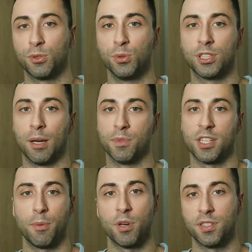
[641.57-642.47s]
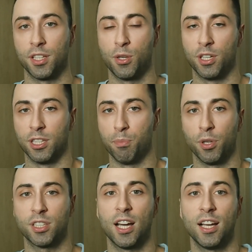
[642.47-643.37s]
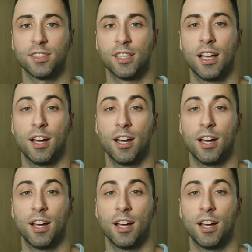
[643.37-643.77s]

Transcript: to some cybersecurity podcasts.